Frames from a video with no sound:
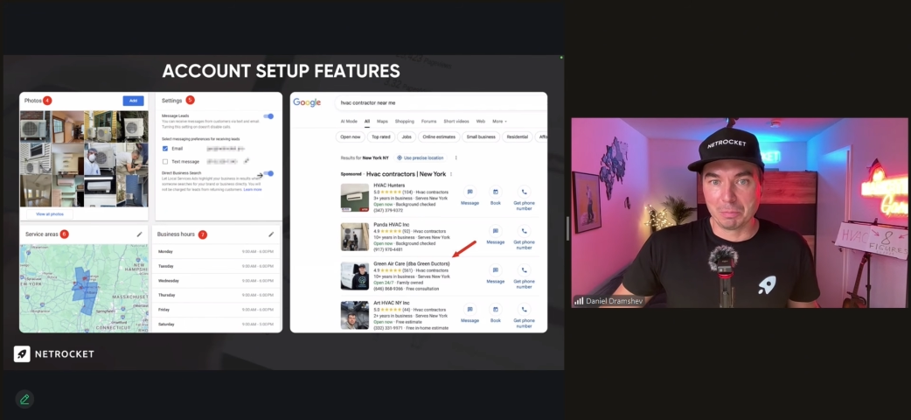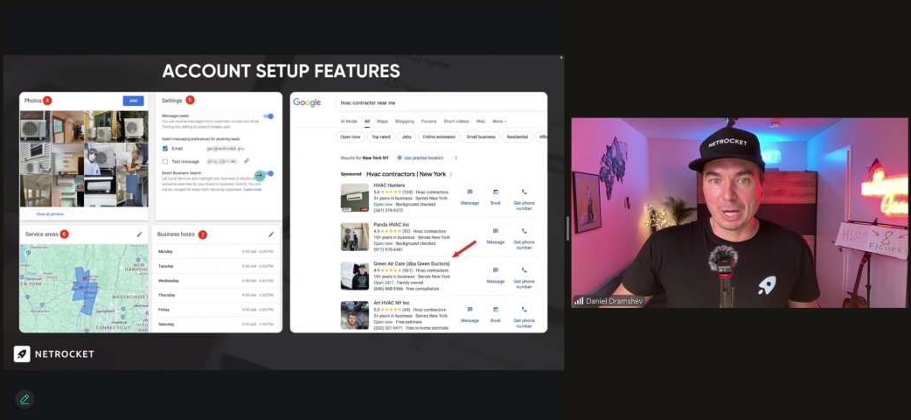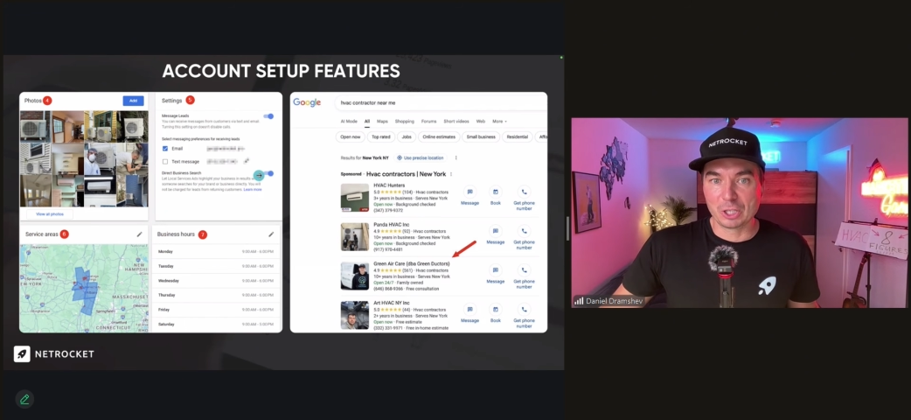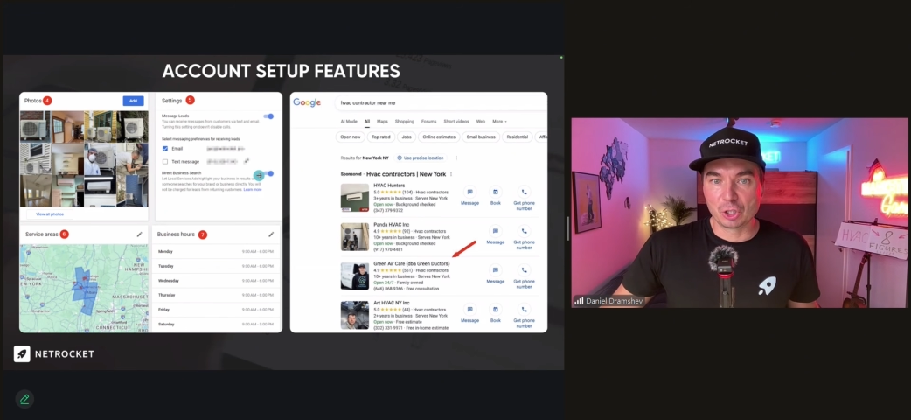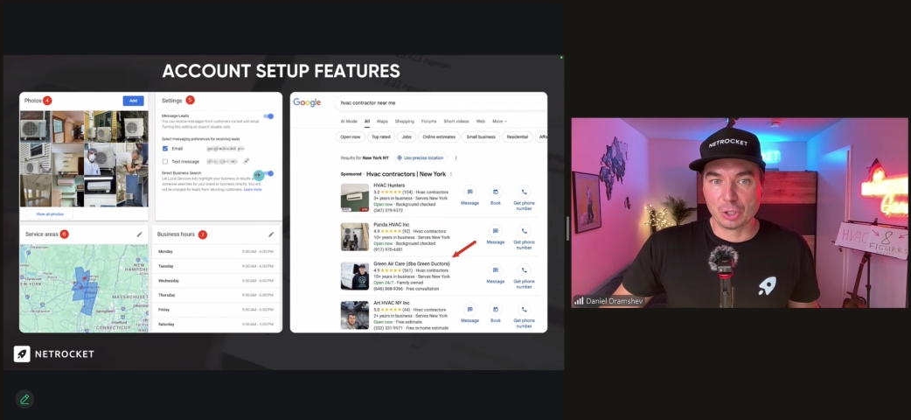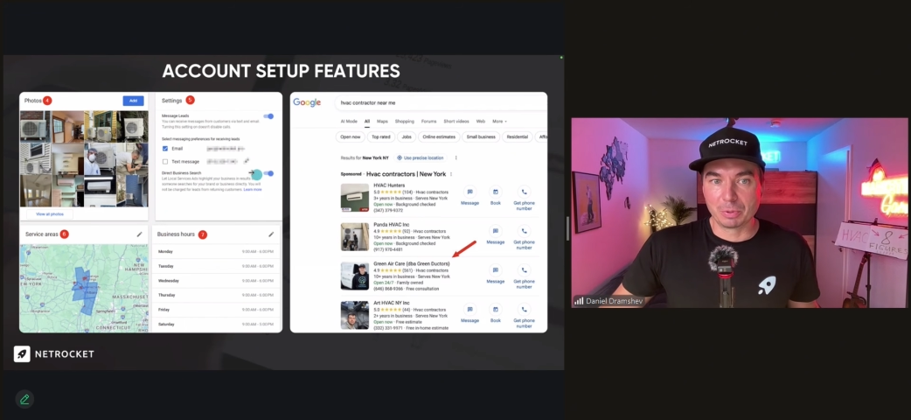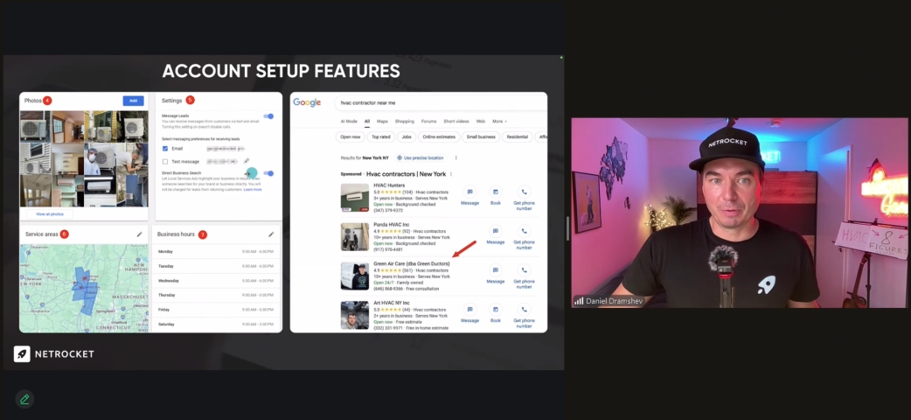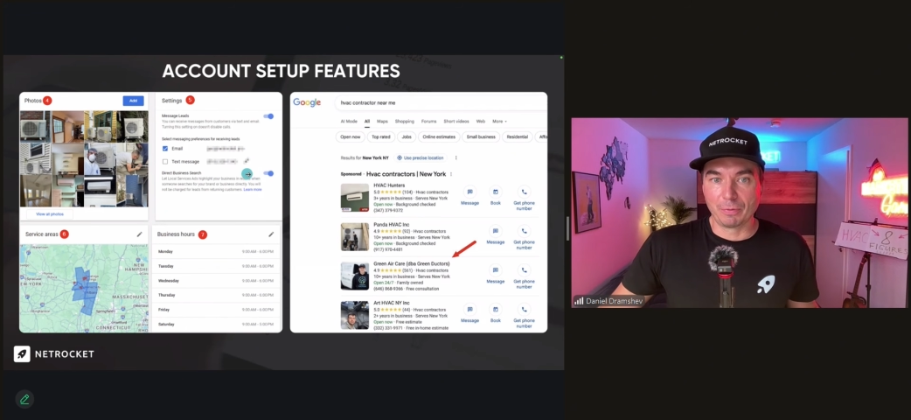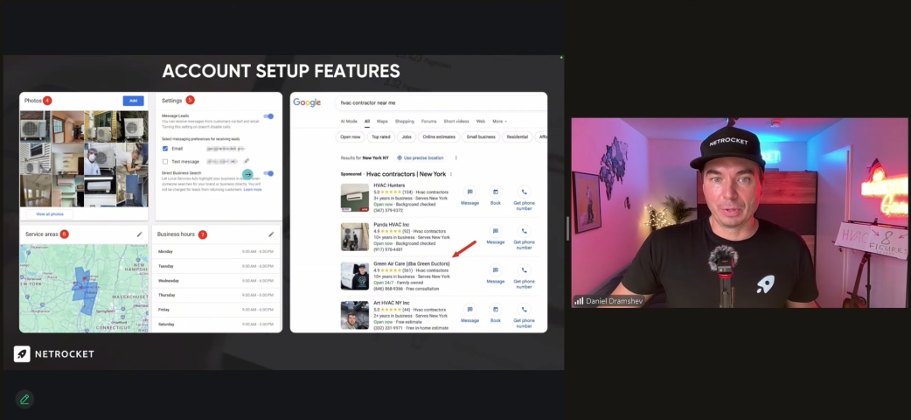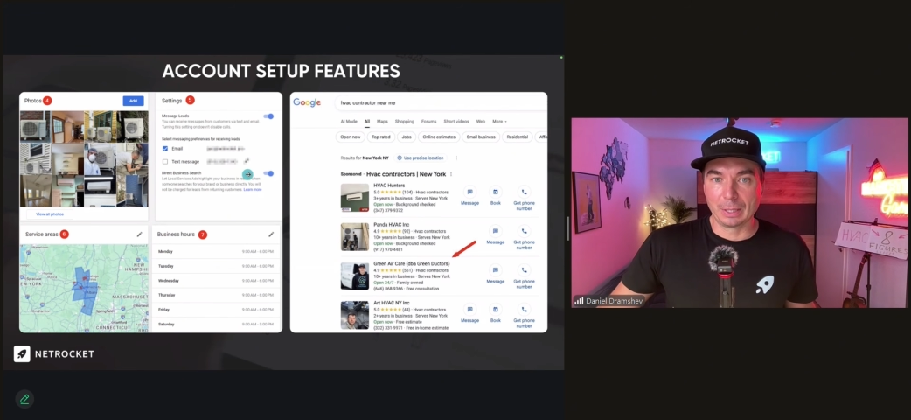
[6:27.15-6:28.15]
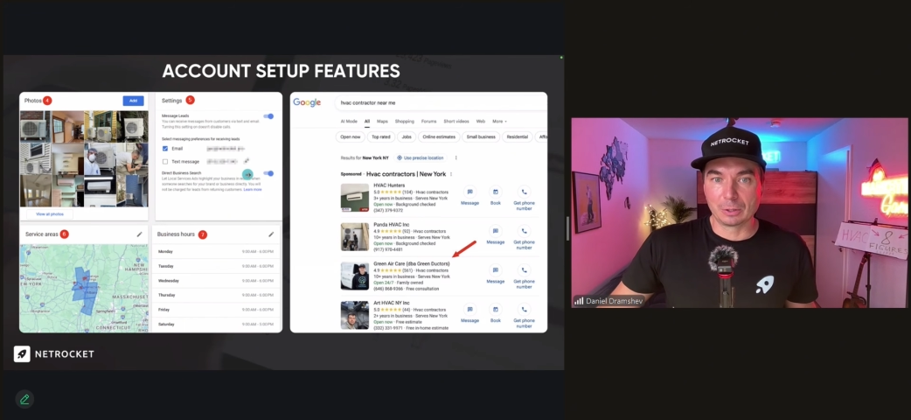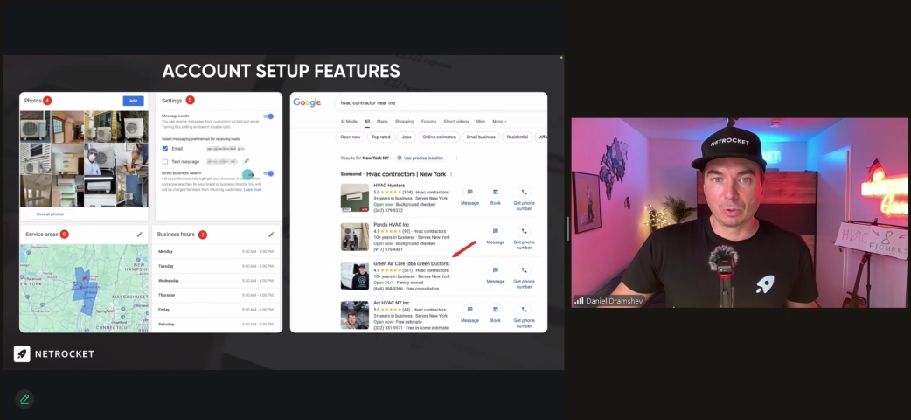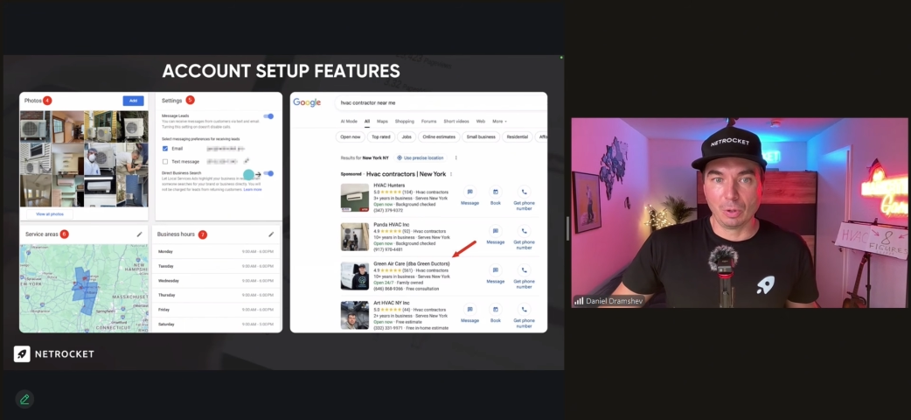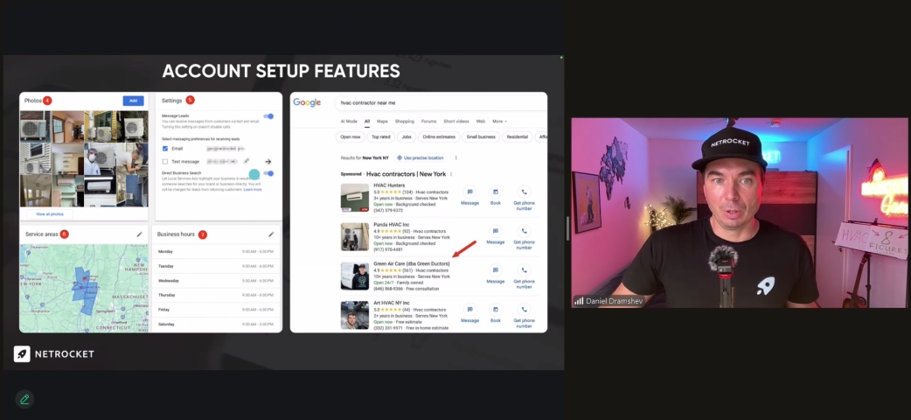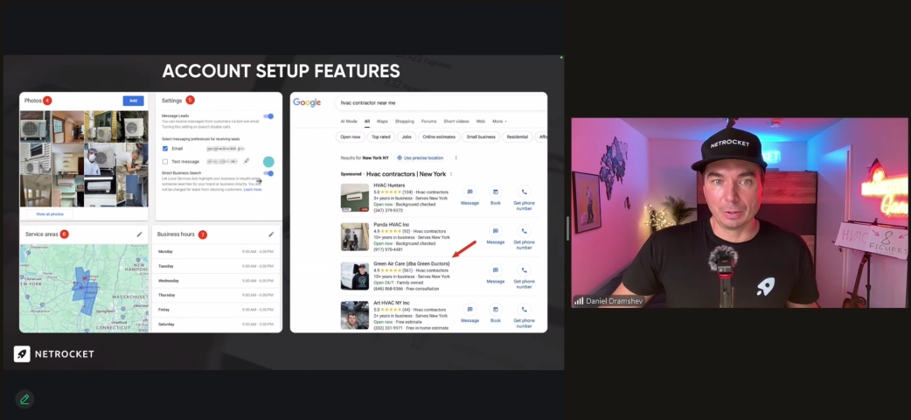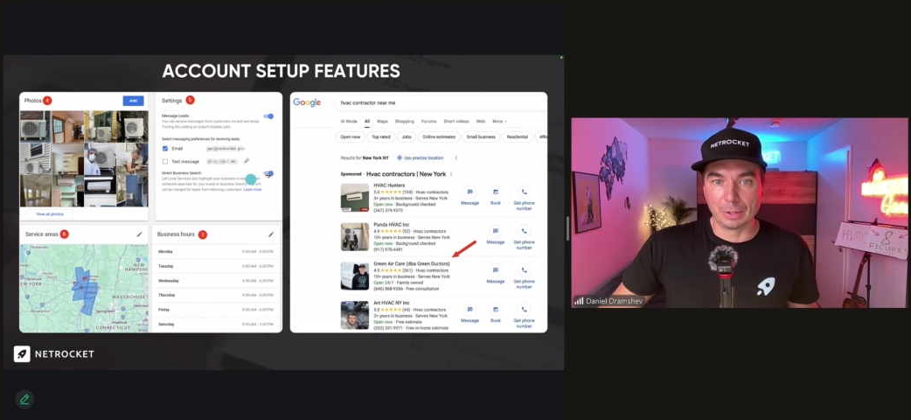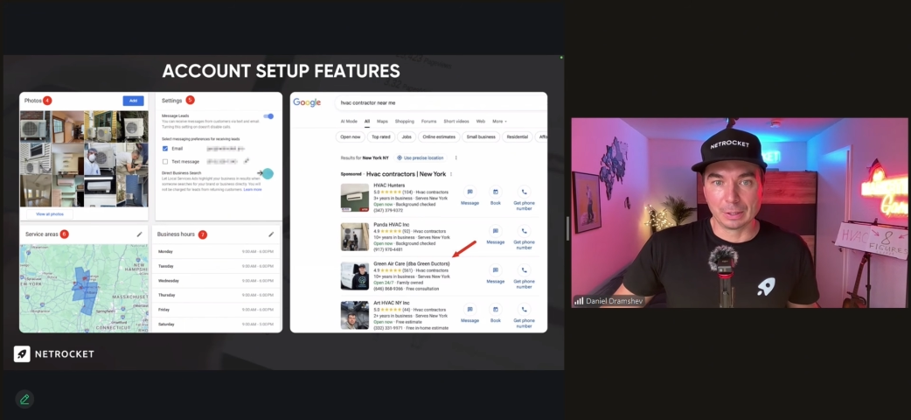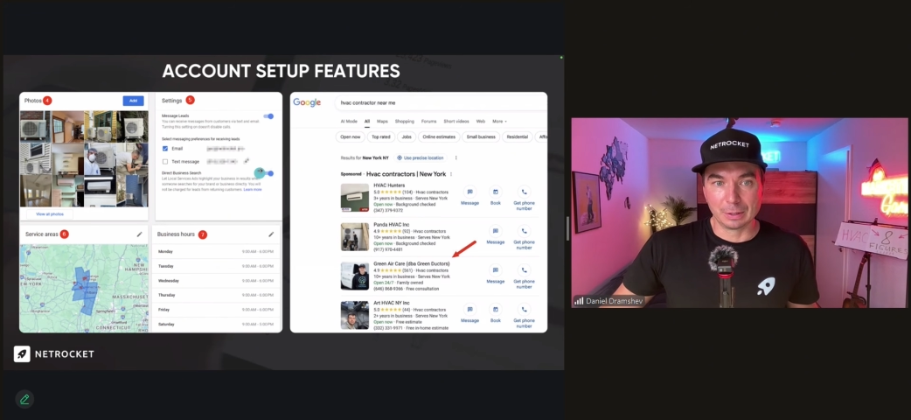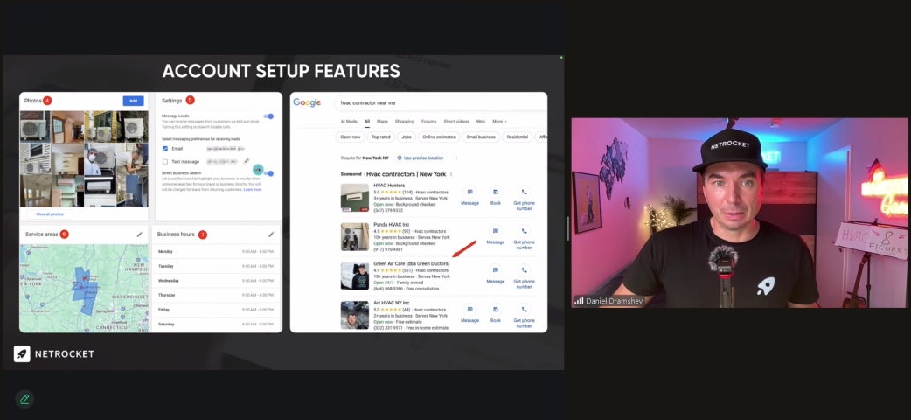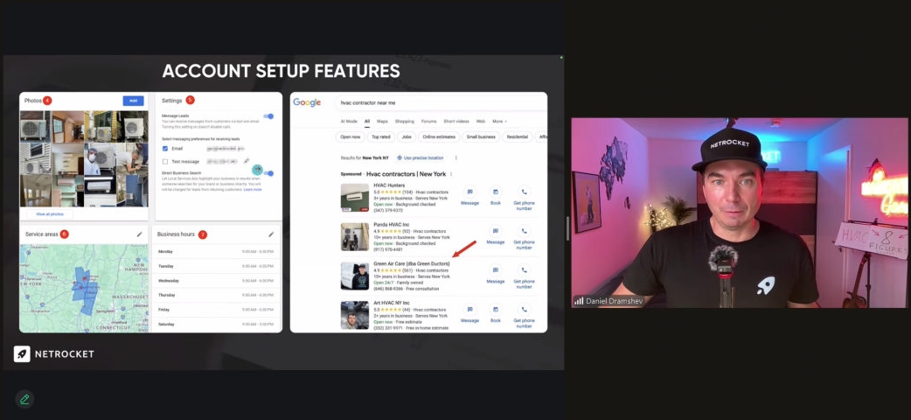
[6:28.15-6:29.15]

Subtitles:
much cheaper for that call than